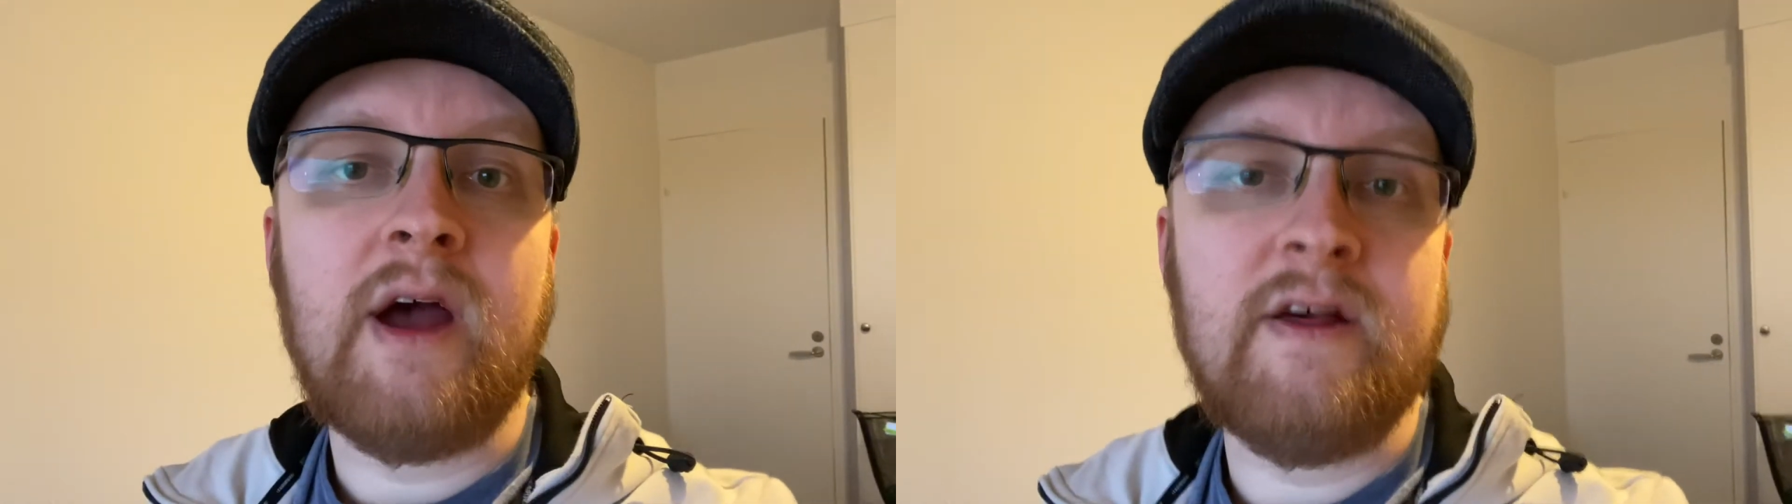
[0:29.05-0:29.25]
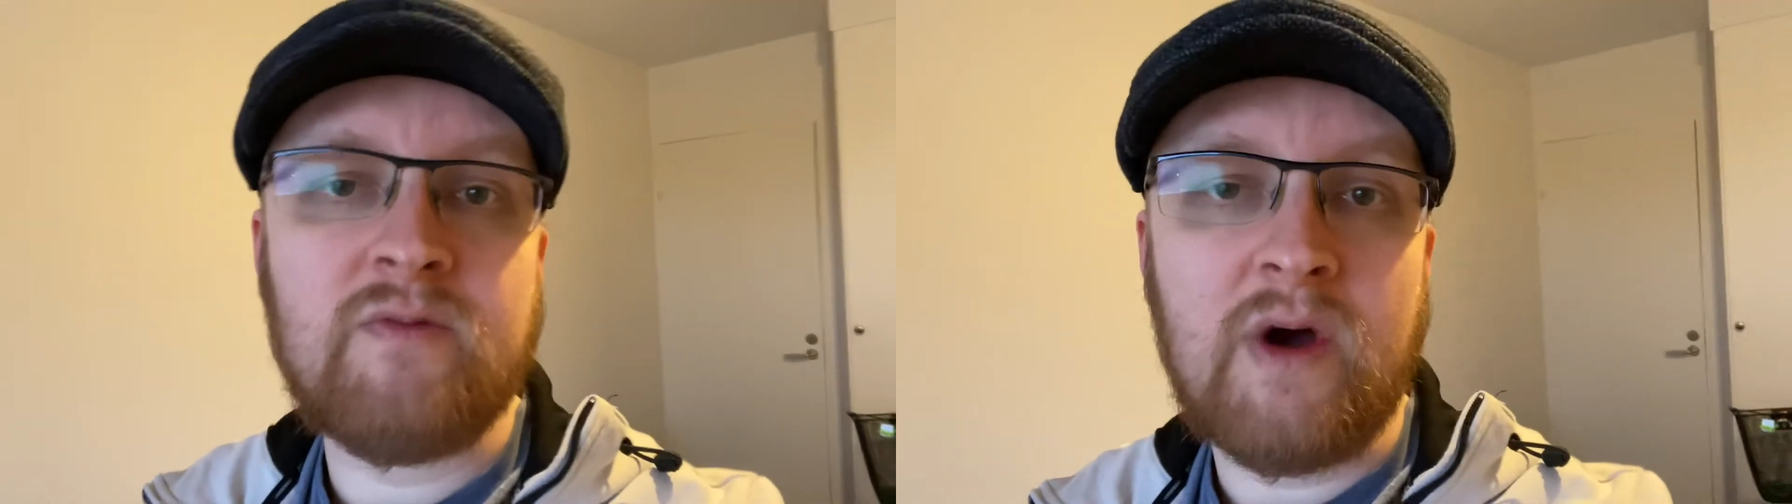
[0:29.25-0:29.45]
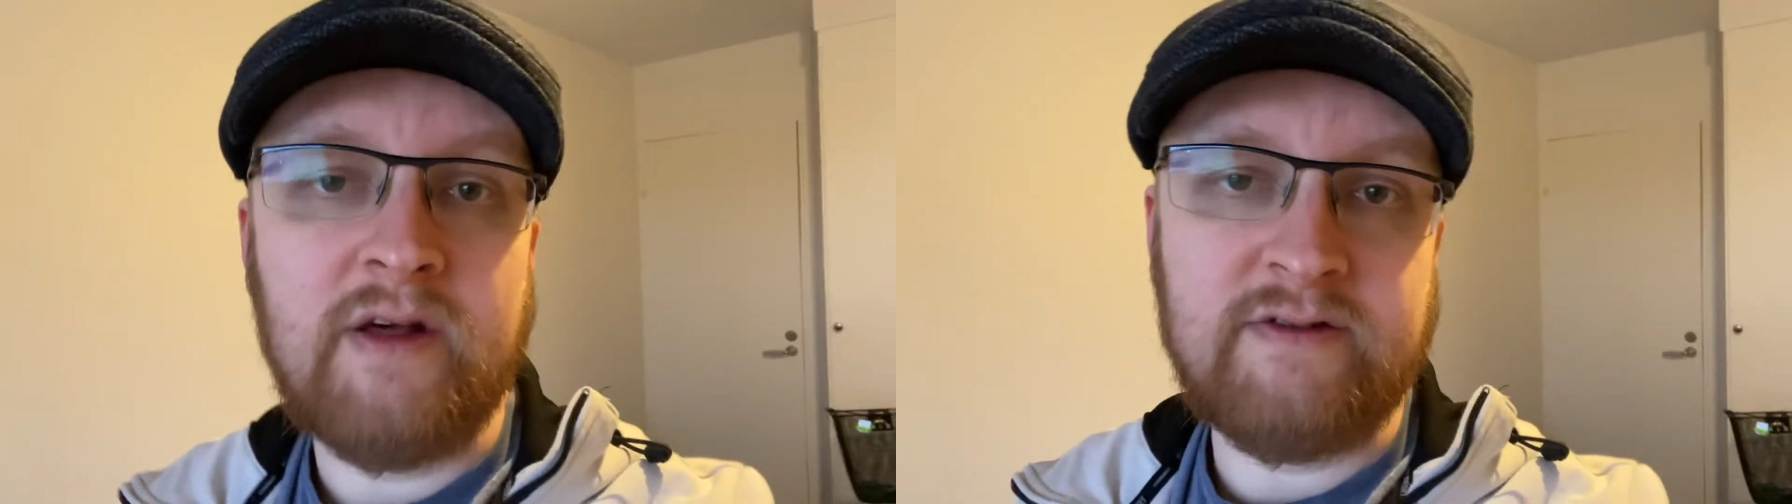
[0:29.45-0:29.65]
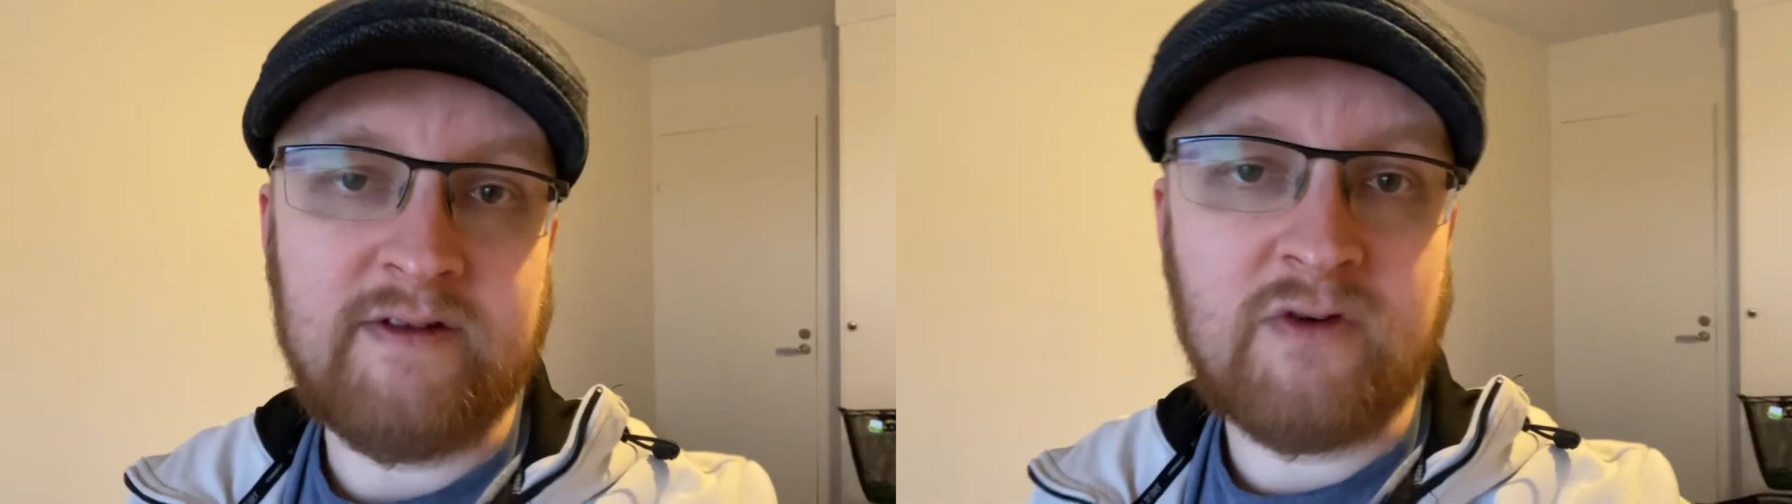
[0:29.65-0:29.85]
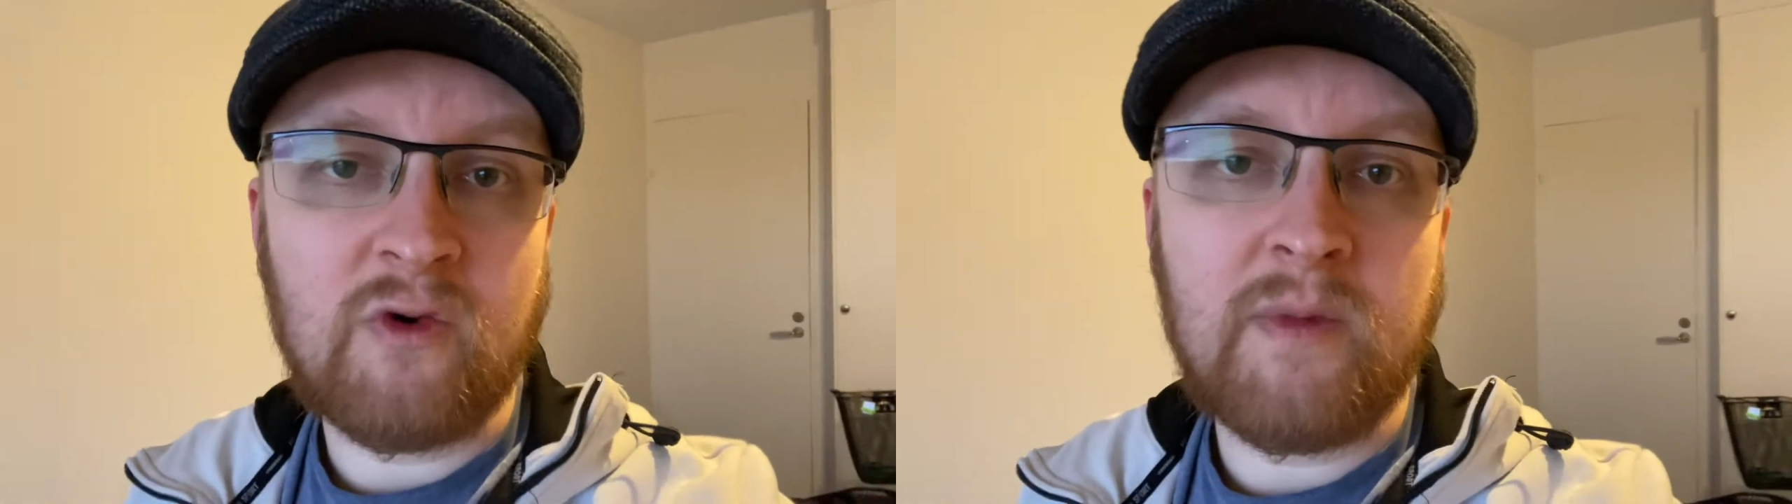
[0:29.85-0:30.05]
as well as the
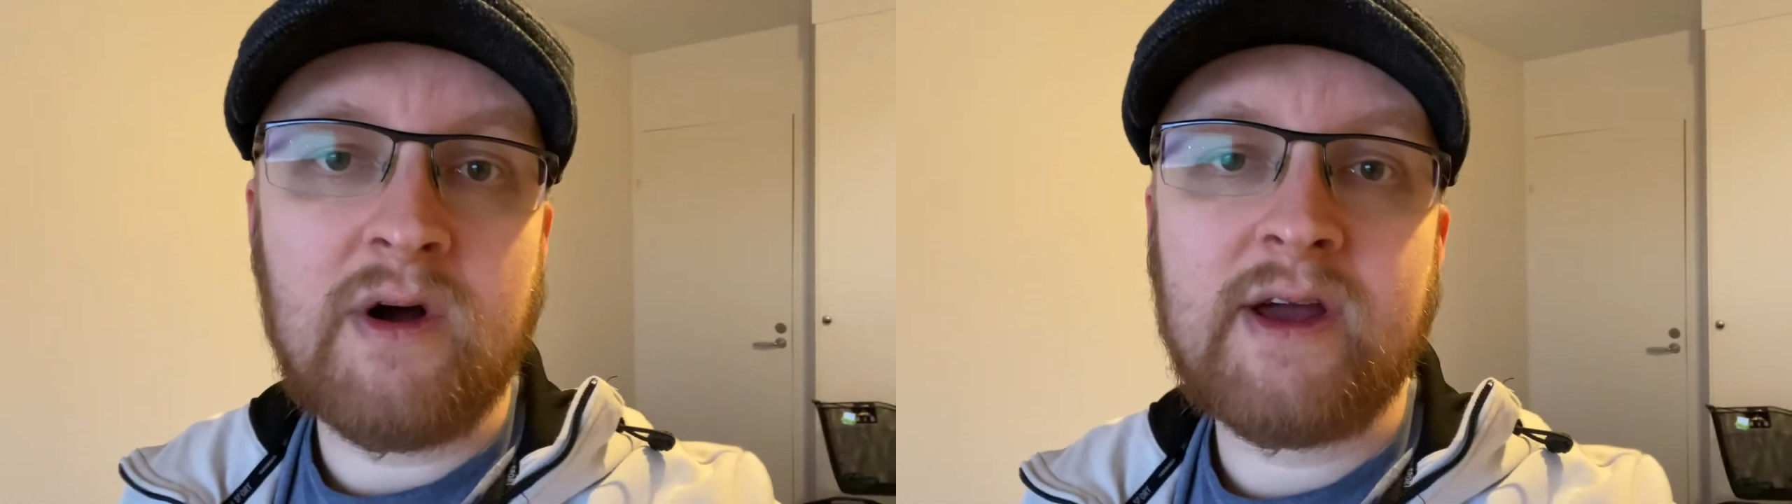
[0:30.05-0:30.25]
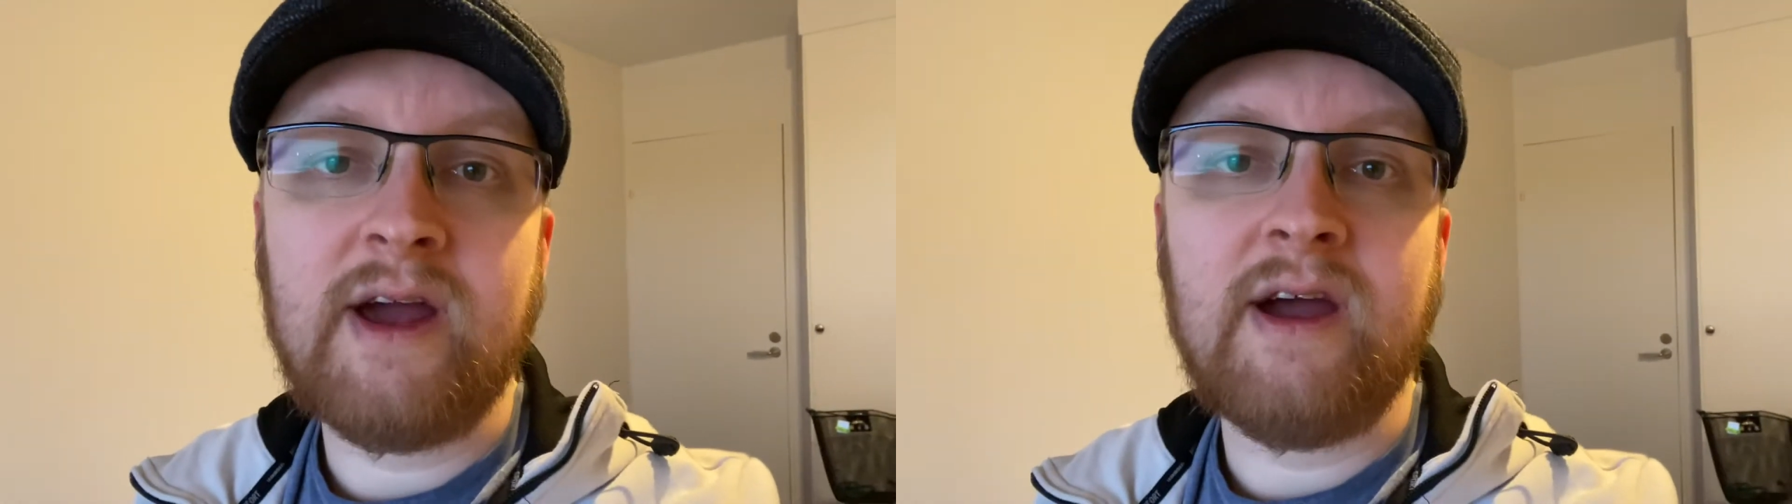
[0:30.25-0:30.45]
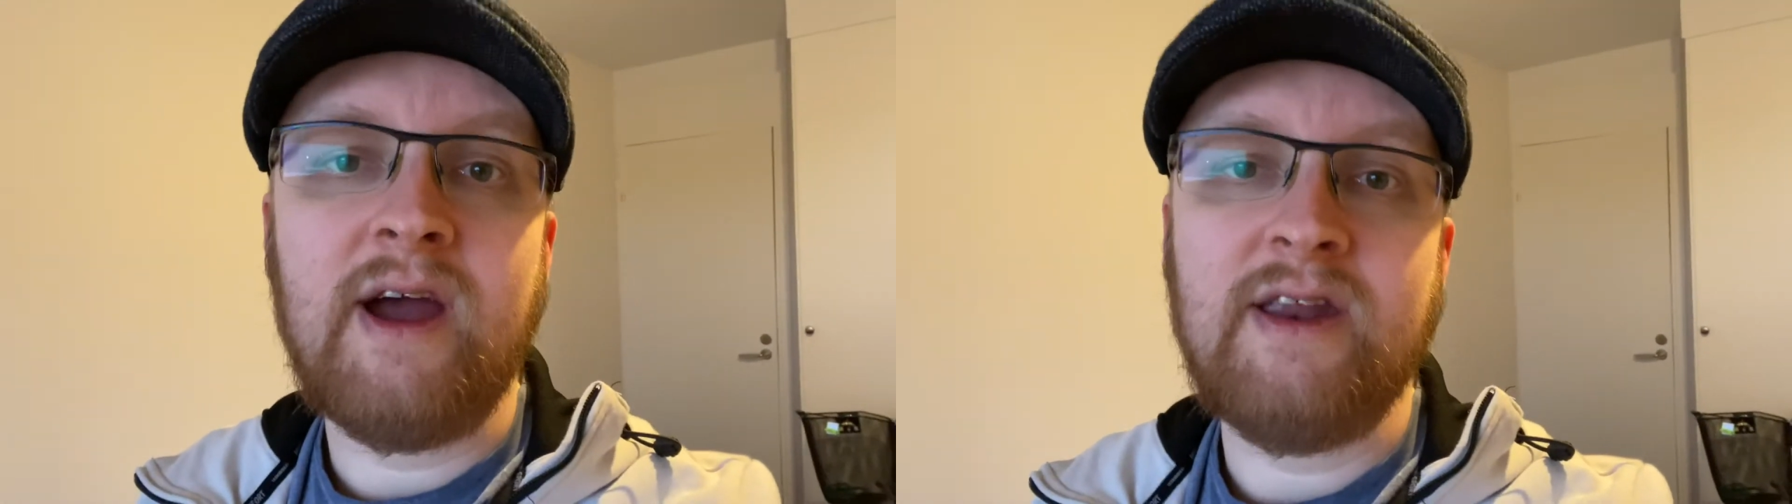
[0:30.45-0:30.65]
stock market,